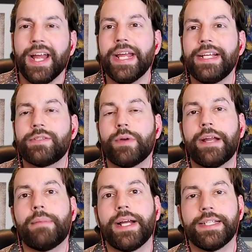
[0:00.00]
is
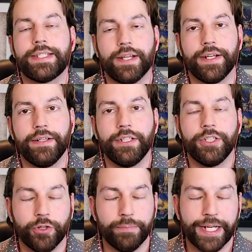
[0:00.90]
ran by his son,
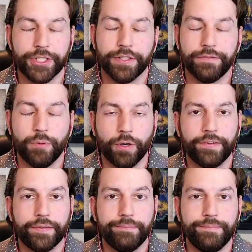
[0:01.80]
Joe Manchin
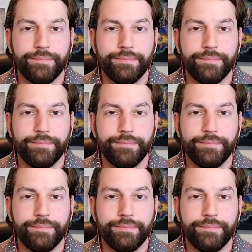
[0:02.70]
IV.